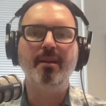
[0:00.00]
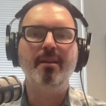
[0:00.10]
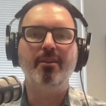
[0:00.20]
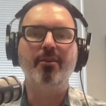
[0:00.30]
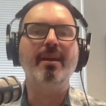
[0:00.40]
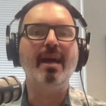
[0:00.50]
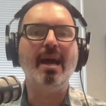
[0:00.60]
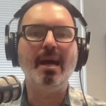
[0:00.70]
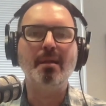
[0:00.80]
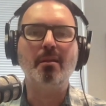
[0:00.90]
They're going to
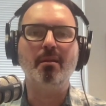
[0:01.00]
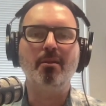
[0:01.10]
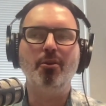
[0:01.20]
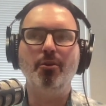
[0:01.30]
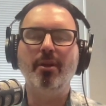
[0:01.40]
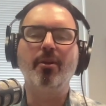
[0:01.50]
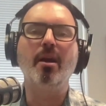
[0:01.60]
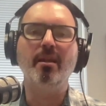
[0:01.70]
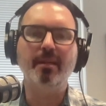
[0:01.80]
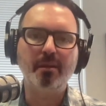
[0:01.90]
ask who their
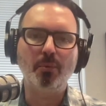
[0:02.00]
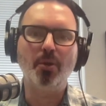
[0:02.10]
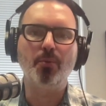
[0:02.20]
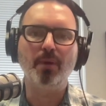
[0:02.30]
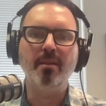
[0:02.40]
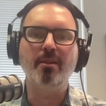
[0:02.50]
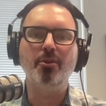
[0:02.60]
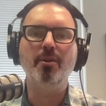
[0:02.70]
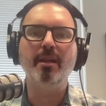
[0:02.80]
colleagues work with and who they